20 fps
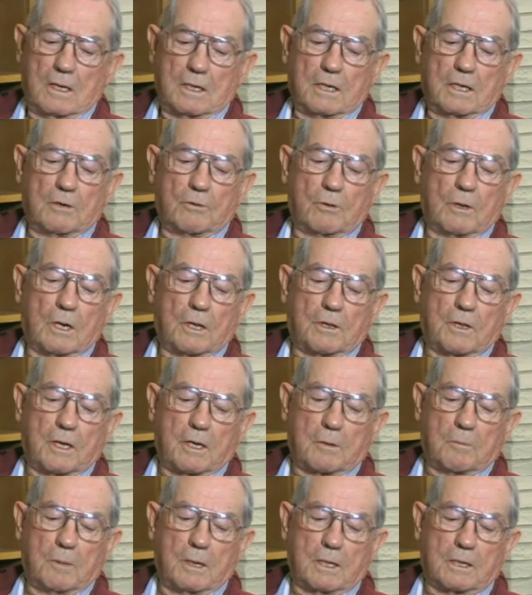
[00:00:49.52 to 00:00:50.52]
Didn't really
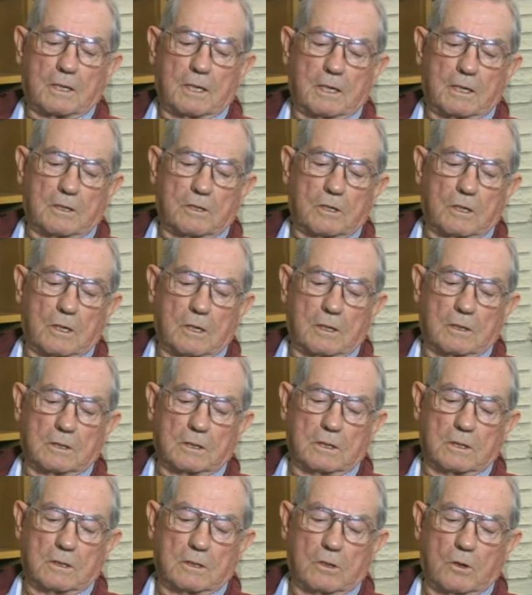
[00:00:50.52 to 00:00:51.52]
think about that until
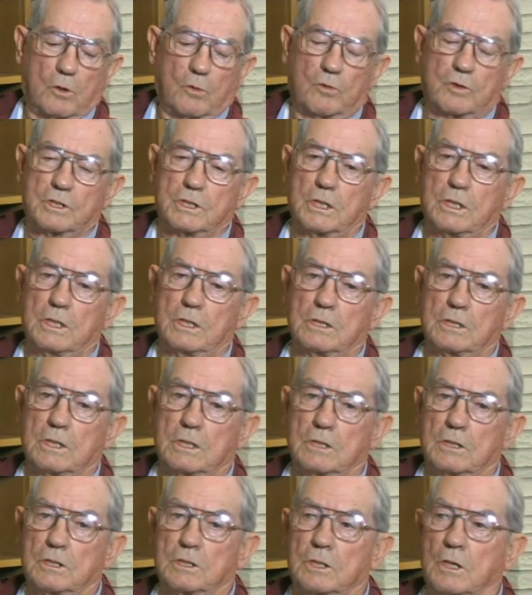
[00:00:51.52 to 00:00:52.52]
overseas
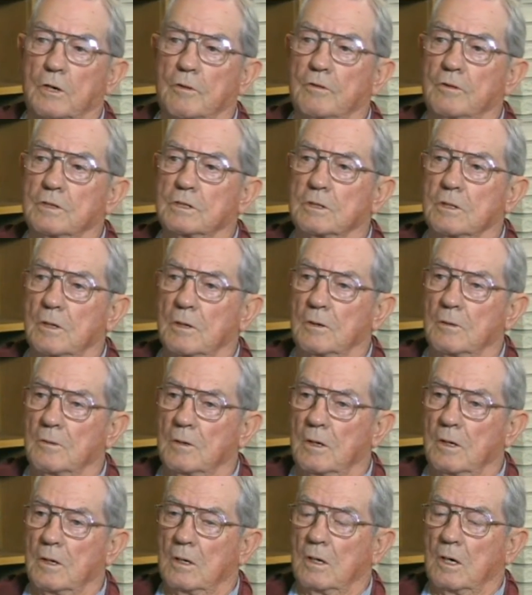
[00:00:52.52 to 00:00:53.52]
in the service. And
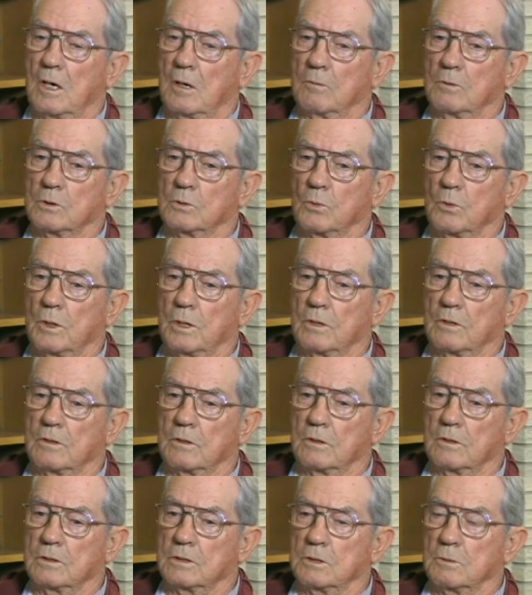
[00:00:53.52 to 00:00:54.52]
I was with
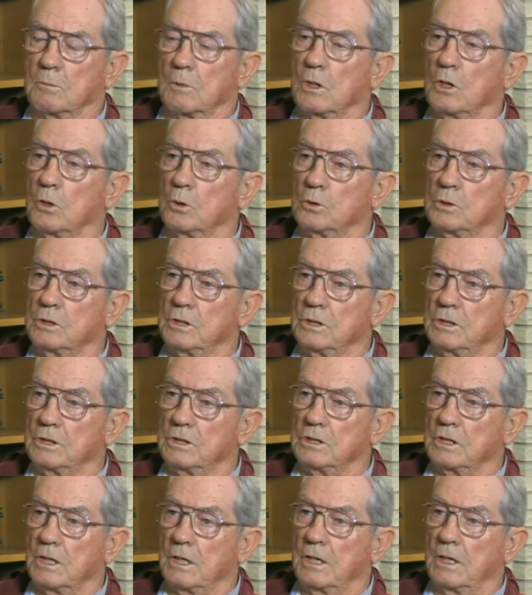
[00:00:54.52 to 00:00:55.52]
some
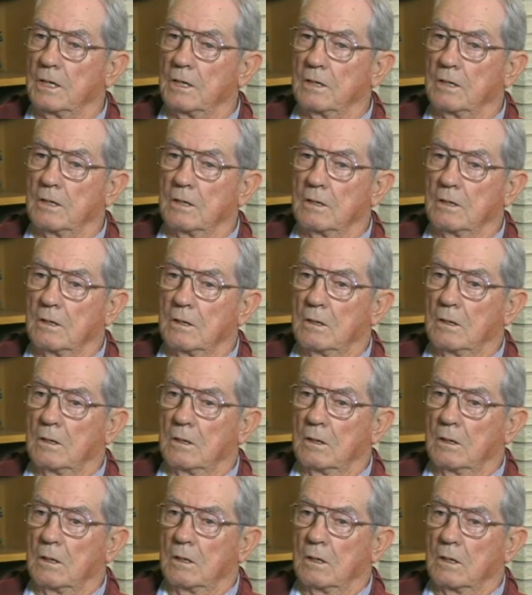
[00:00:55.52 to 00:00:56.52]
coaches and
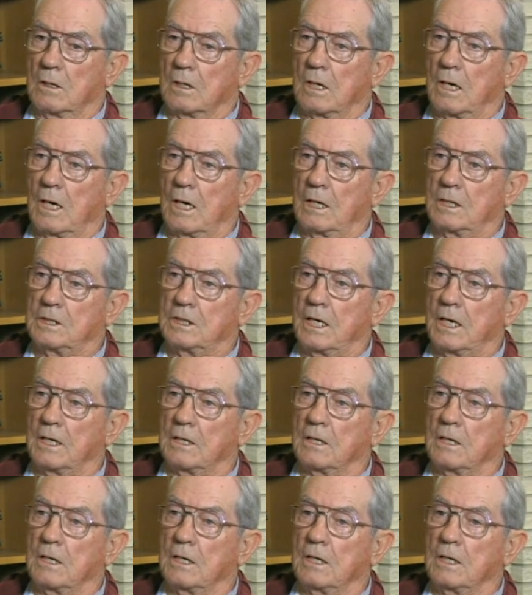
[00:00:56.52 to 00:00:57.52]
college
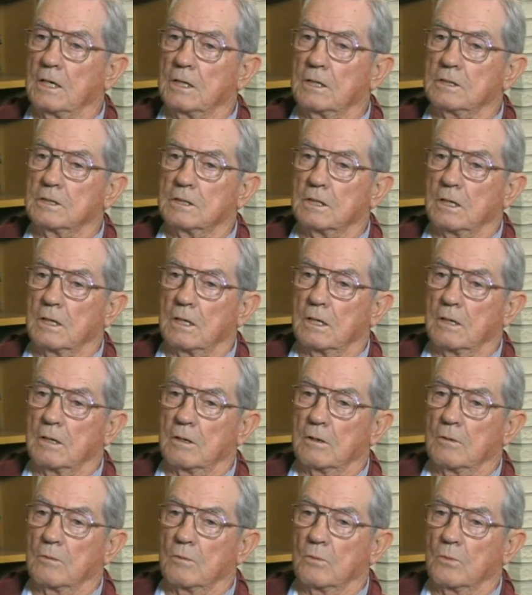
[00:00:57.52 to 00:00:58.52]
athletes, and
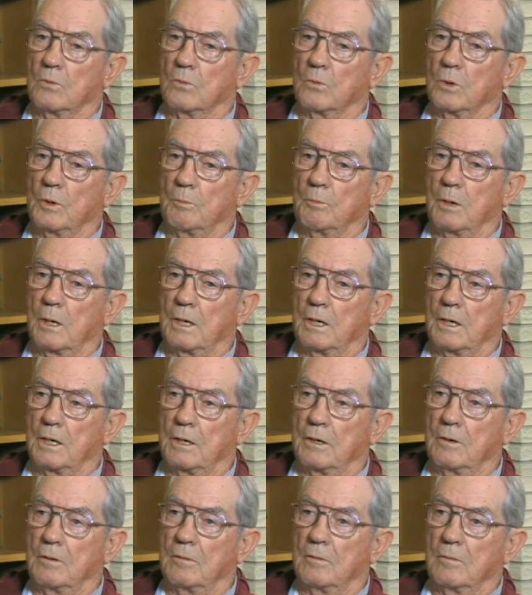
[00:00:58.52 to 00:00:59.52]
we
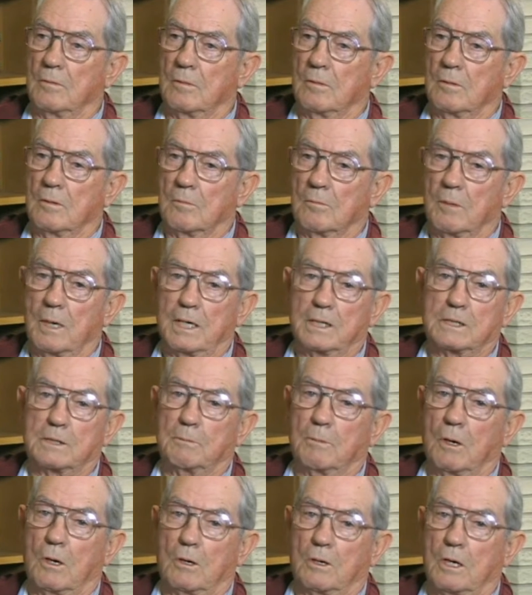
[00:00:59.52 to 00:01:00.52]
played
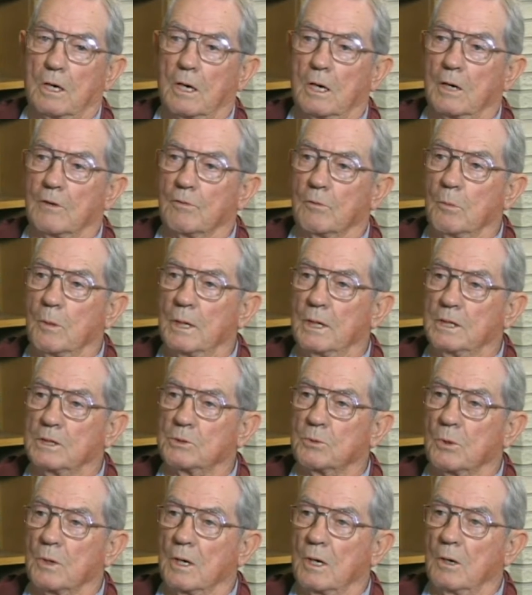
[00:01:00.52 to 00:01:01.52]
basketball on nearly every
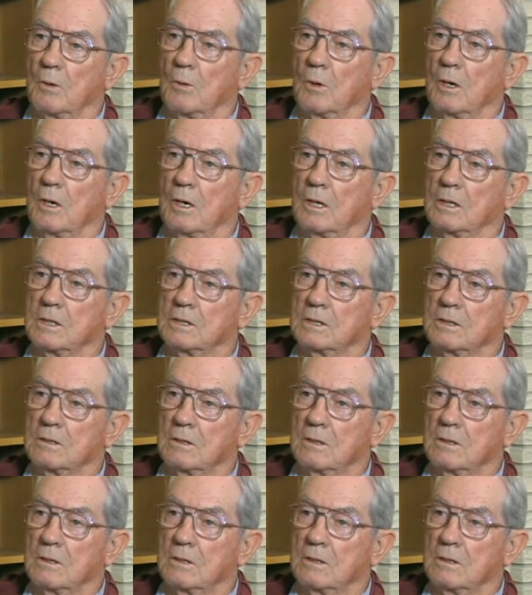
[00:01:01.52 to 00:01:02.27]
base where I was.